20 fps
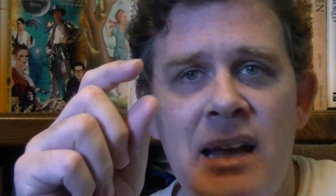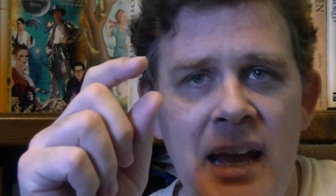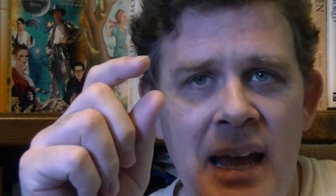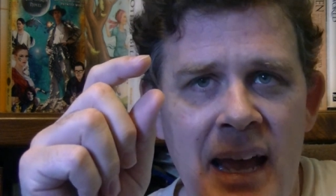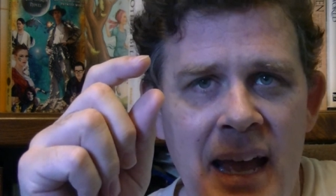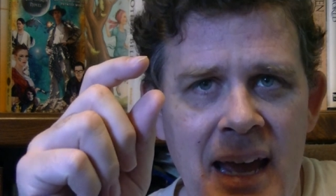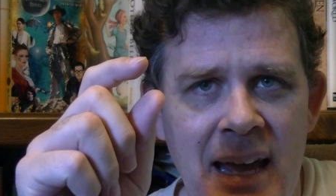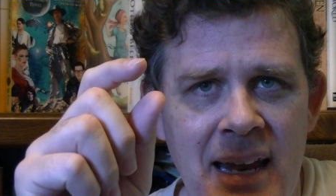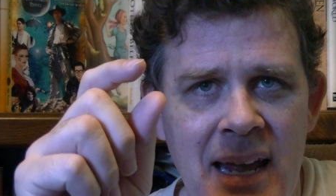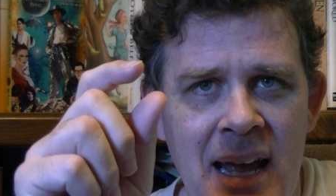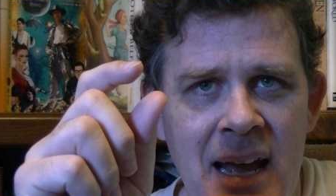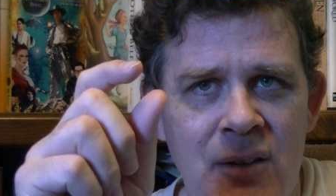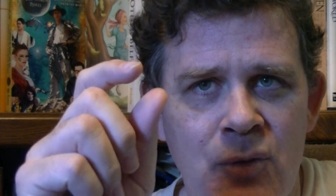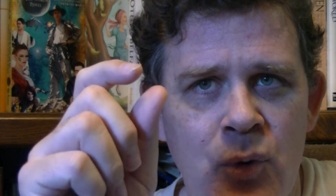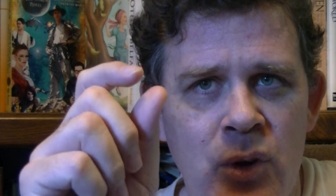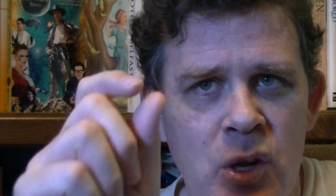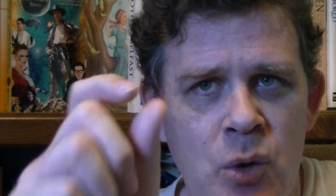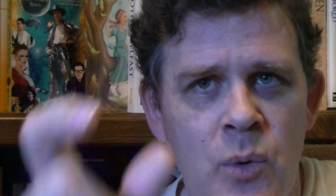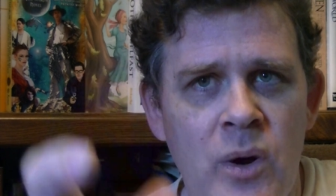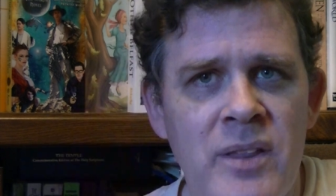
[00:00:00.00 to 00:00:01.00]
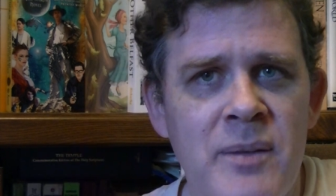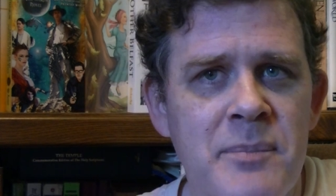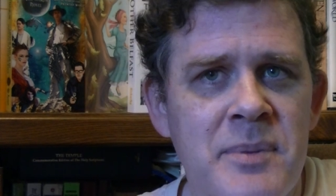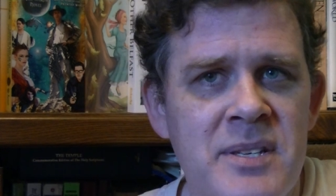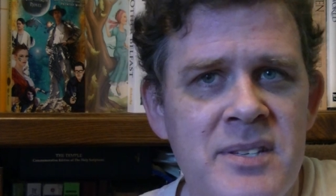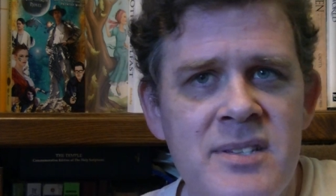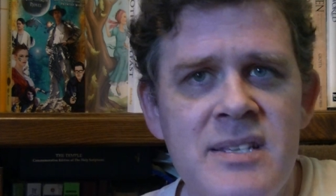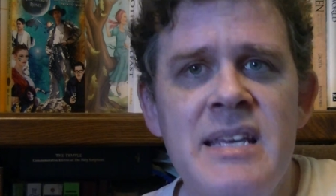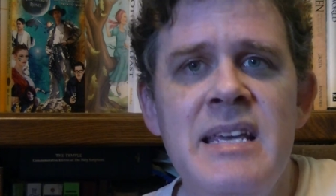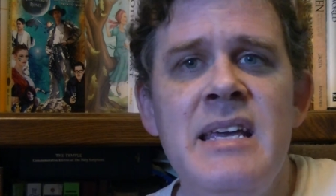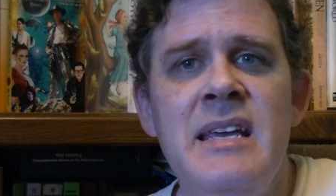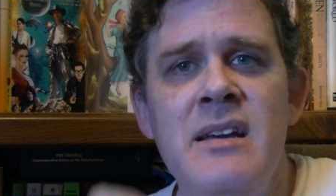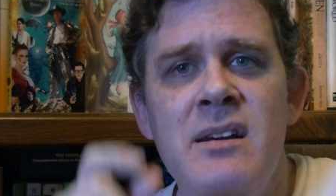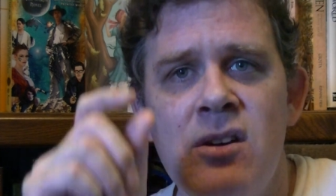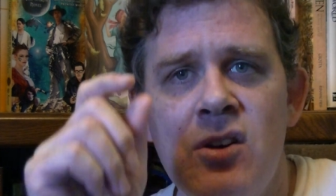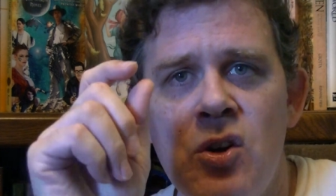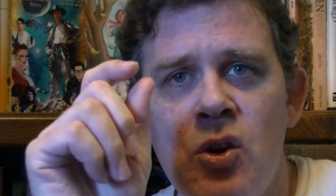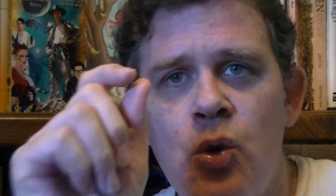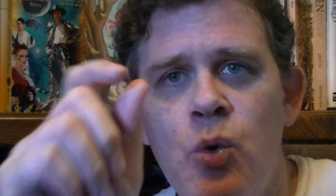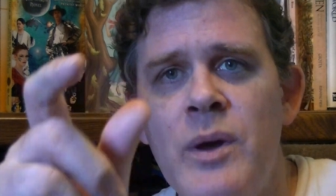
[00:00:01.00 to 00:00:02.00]
and have what you want them to see
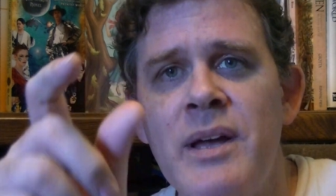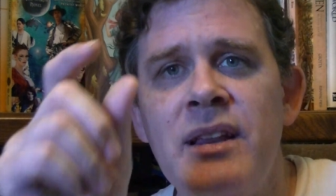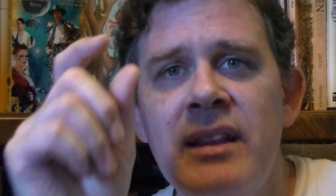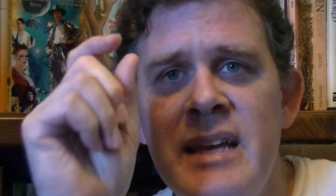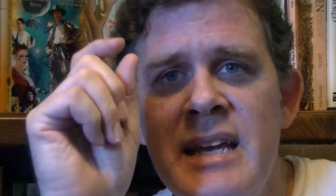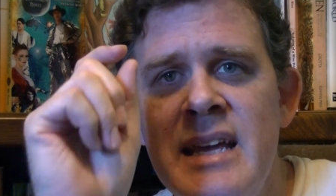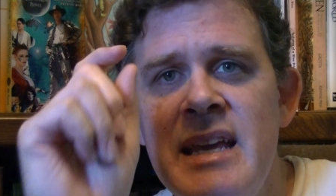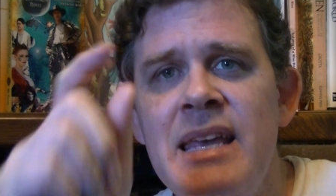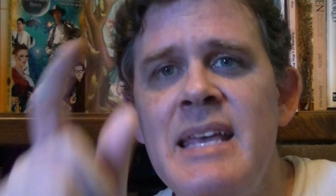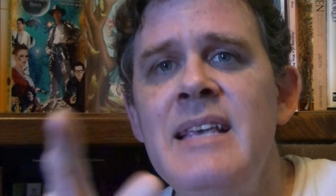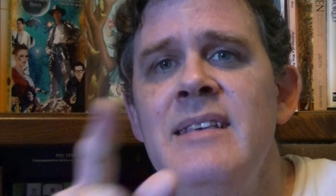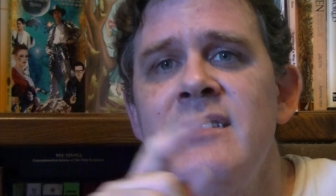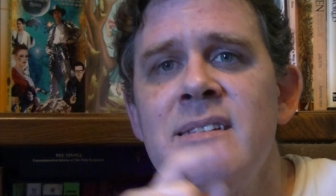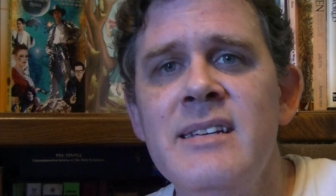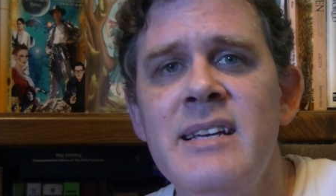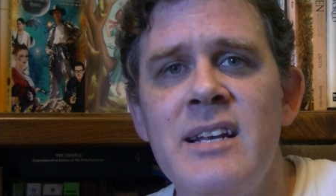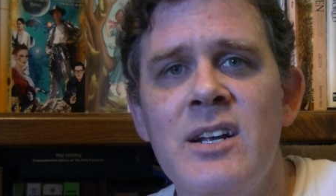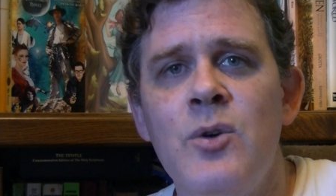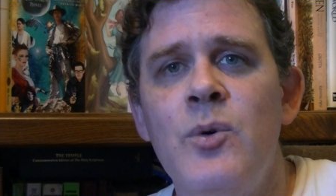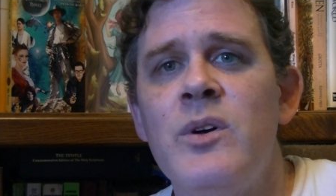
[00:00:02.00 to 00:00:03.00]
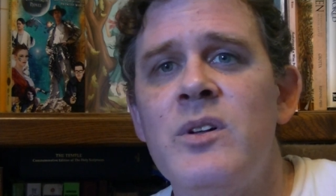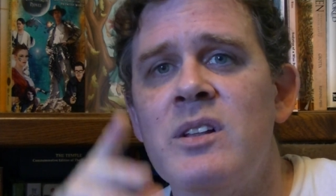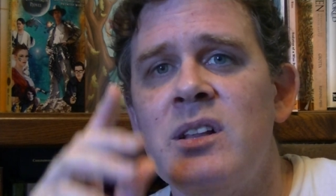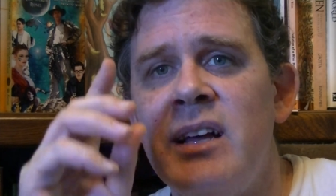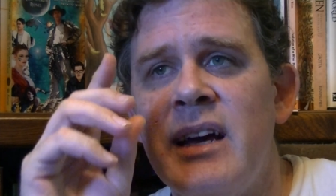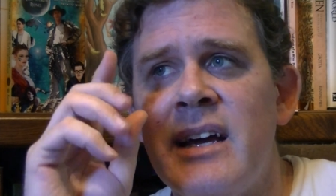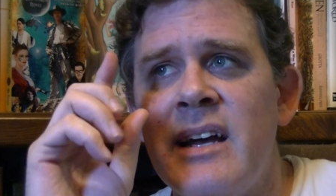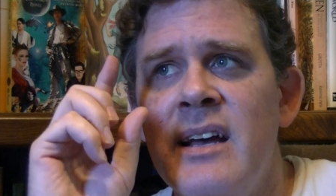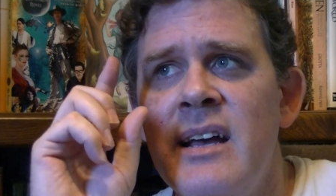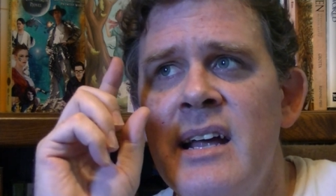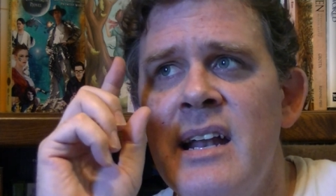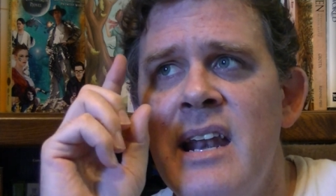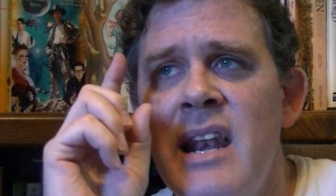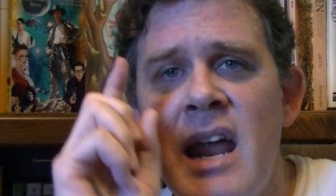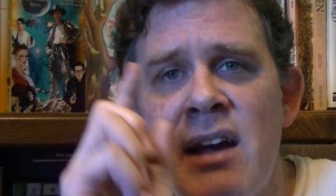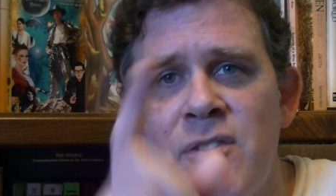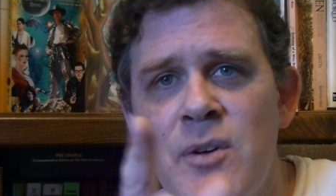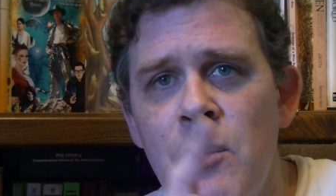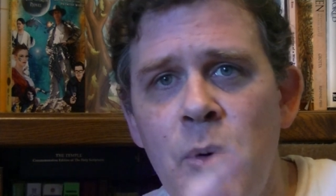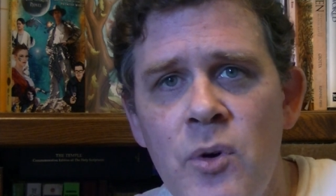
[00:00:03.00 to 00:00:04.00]
quickly, easily to quick click,
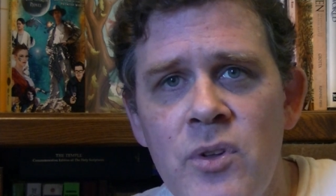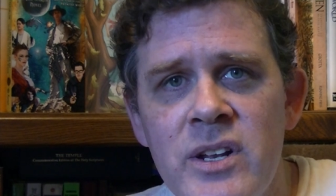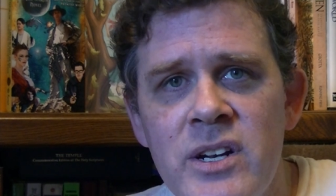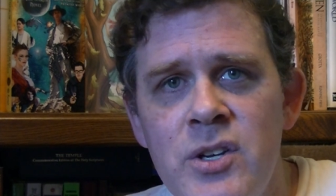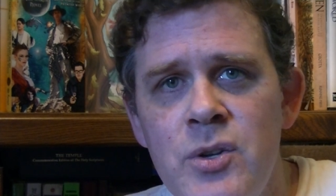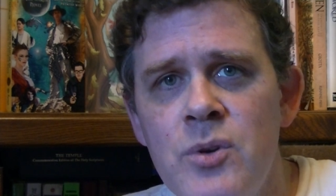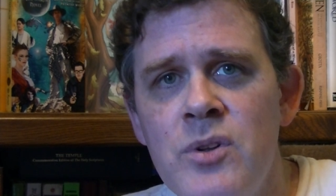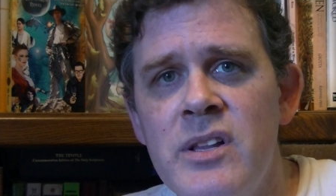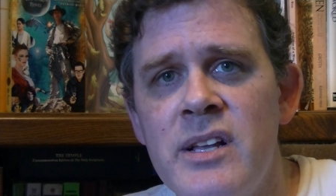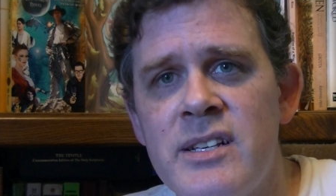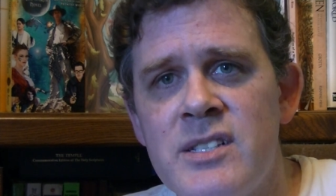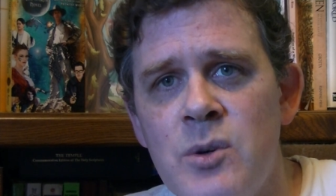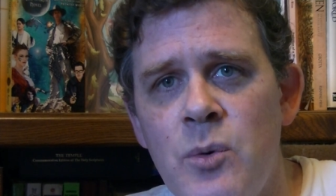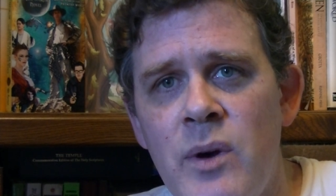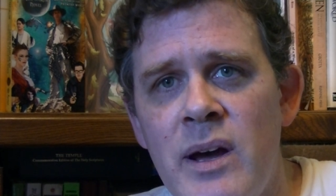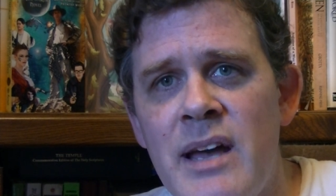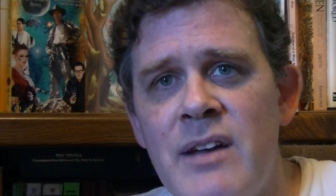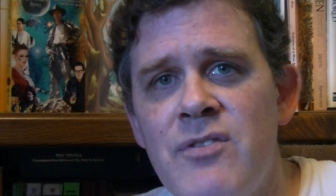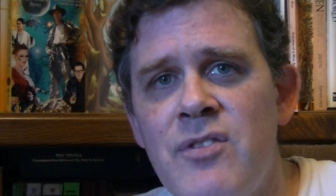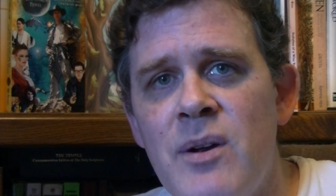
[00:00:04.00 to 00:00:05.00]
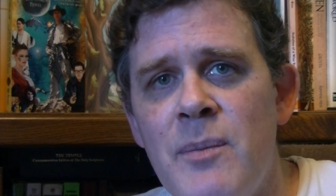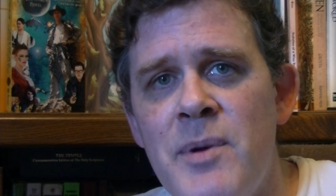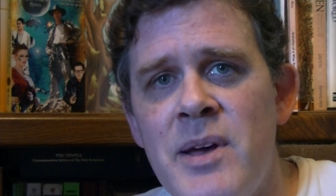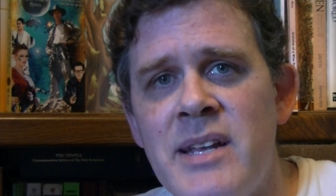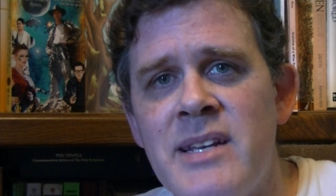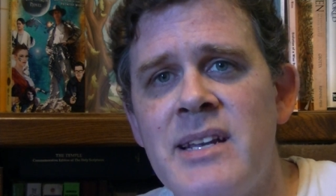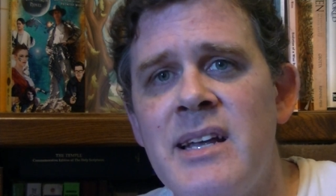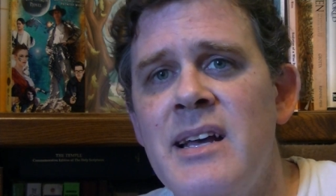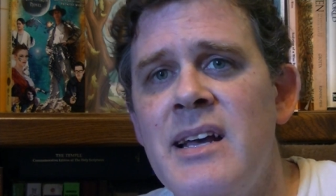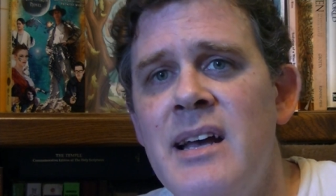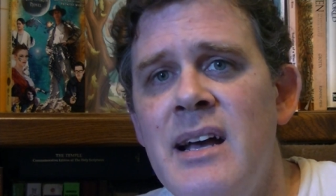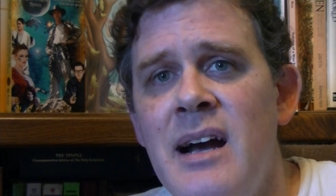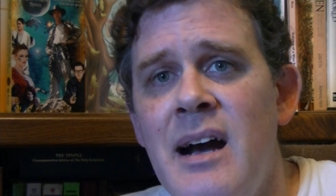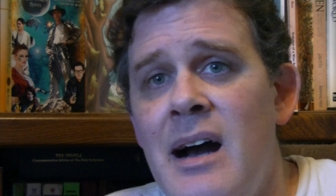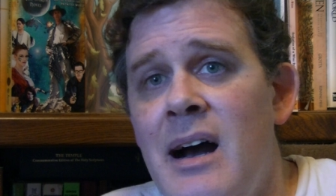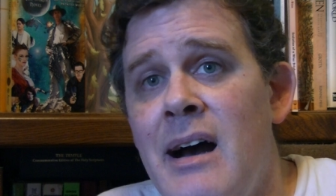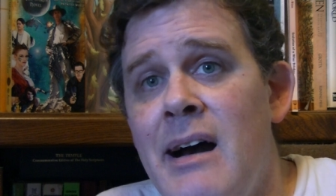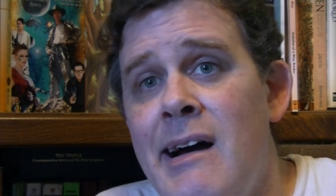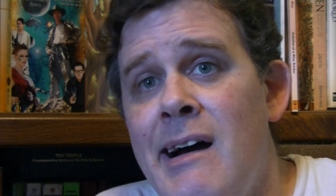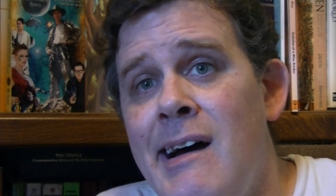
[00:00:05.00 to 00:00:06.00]
never more than two clicks away from it,
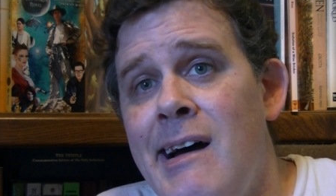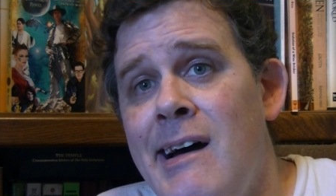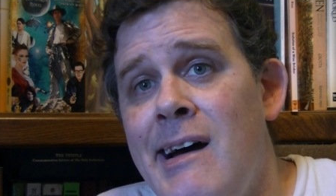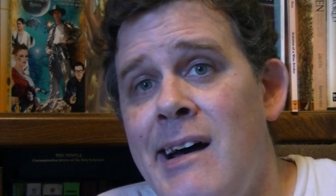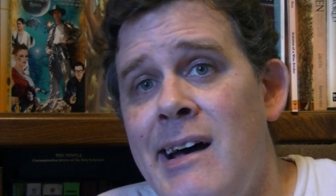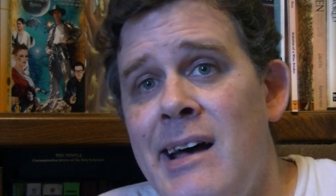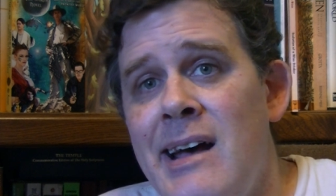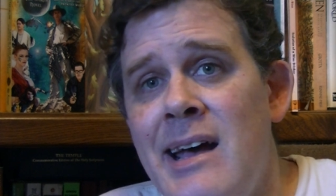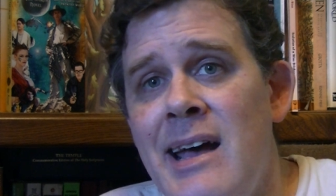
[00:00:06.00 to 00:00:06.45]
uh,